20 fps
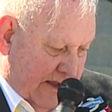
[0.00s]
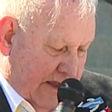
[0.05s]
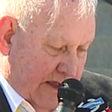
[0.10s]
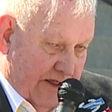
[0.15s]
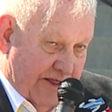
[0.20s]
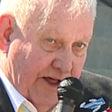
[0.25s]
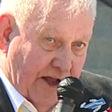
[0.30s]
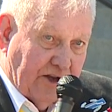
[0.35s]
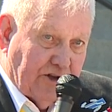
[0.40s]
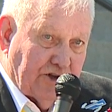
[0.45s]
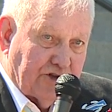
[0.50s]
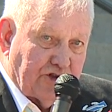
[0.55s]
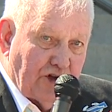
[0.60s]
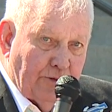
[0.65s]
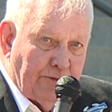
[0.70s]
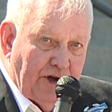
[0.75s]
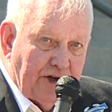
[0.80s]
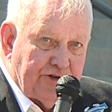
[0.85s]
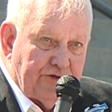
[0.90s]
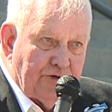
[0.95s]
Thank you
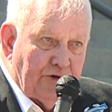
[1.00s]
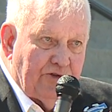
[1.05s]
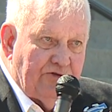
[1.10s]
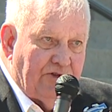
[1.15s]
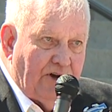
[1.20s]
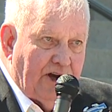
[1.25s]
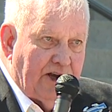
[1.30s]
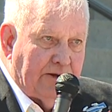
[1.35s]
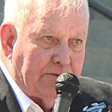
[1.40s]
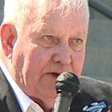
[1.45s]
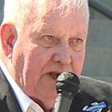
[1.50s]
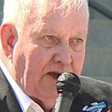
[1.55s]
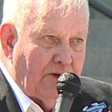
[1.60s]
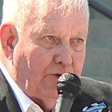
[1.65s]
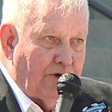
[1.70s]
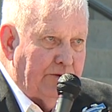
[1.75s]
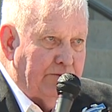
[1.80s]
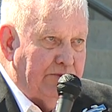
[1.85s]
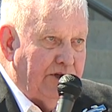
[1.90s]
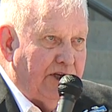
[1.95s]
so much for inviting me. I
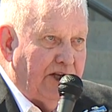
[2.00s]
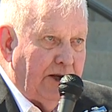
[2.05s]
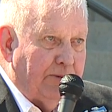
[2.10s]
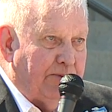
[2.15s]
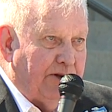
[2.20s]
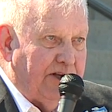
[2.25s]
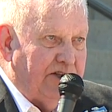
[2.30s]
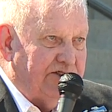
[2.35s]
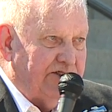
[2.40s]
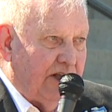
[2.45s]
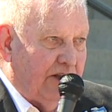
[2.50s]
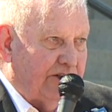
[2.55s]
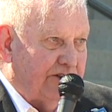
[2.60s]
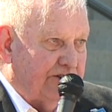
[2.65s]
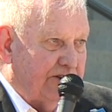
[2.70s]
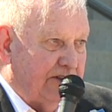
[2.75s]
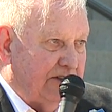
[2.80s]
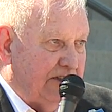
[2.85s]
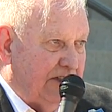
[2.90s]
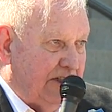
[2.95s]
wouldn't be anyplace else.
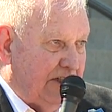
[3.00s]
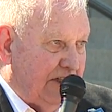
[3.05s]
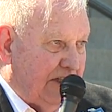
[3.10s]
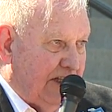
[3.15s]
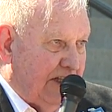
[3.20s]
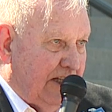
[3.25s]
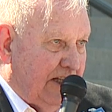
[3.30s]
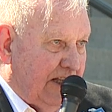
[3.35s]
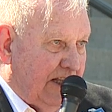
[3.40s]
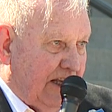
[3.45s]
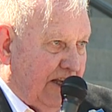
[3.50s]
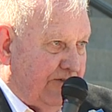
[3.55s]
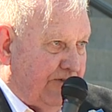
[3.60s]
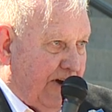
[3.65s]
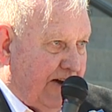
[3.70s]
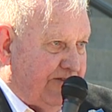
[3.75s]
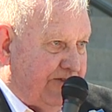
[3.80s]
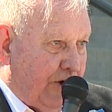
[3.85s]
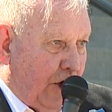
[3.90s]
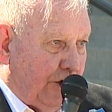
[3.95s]
If
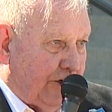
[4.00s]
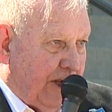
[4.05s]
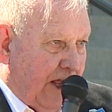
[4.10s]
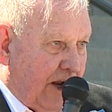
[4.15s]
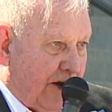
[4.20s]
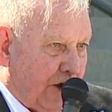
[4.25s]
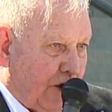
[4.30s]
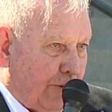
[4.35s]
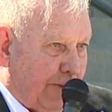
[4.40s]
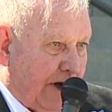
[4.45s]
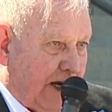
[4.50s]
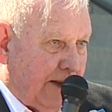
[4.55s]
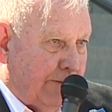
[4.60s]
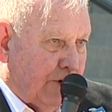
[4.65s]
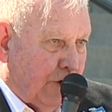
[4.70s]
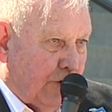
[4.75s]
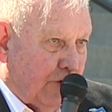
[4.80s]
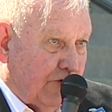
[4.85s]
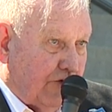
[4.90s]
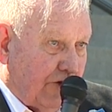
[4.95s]
I fall down, nobody
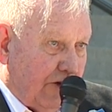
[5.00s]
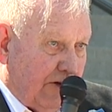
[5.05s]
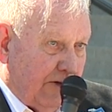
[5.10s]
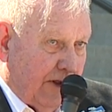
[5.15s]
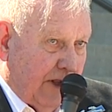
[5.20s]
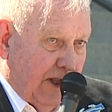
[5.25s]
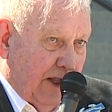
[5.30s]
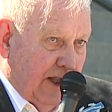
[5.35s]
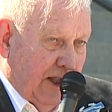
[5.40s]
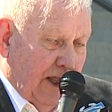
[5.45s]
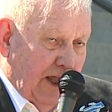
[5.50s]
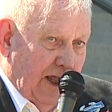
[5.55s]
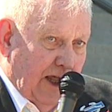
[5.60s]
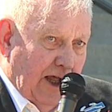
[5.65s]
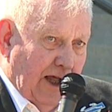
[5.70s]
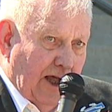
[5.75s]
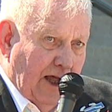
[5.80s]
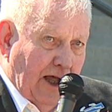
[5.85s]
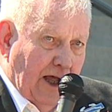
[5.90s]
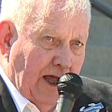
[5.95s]
move.
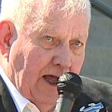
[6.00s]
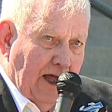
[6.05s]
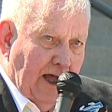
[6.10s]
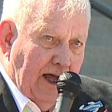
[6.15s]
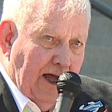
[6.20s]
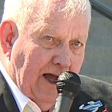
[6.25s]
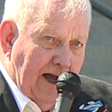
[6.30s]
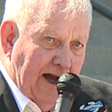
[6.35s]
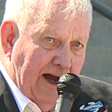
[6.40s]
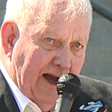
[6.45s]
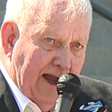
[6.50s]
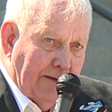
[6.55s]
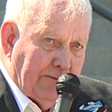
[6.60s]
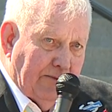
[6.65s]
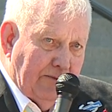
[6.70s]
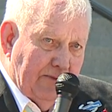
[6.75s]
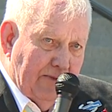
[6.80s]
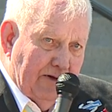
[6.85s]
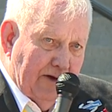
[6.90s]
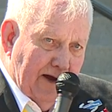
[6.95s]

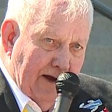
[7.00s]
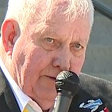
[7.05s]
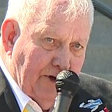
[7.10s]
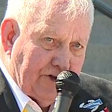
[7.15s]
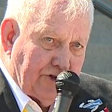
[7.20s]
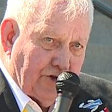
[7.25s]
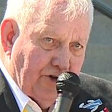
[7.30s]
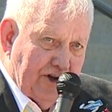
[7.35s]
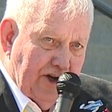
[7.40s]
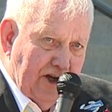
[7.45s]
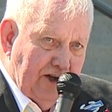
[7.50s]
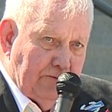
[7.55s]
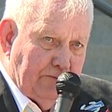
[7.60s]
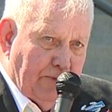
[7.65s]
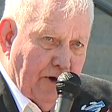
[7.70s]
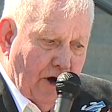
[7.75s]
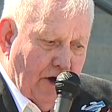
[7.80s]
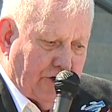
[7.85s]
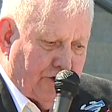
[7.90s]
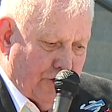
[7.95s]
I'm a
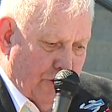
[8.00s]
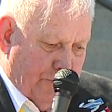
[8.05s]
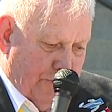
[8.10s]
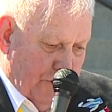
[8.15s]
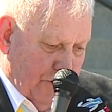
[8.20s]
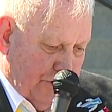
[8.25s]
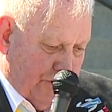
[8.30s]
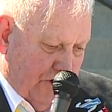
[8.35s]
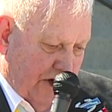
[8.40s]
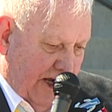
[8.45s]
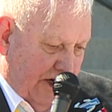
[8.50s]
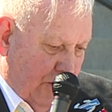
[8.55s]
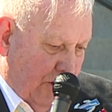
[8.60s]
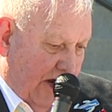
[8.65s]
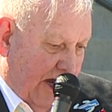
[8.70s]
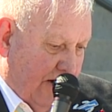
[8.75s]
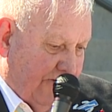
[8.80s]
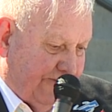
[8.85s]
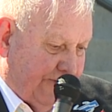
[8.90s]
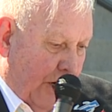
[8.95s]
trained paratrooper, so I know
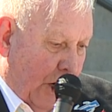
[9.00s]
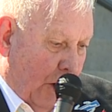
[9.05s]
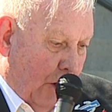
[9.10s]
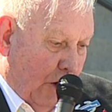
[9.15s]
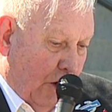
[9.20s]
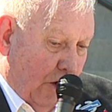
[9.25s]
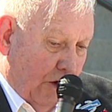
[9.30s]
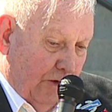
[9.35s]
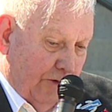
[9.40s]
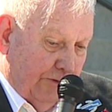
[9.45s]
how to fall.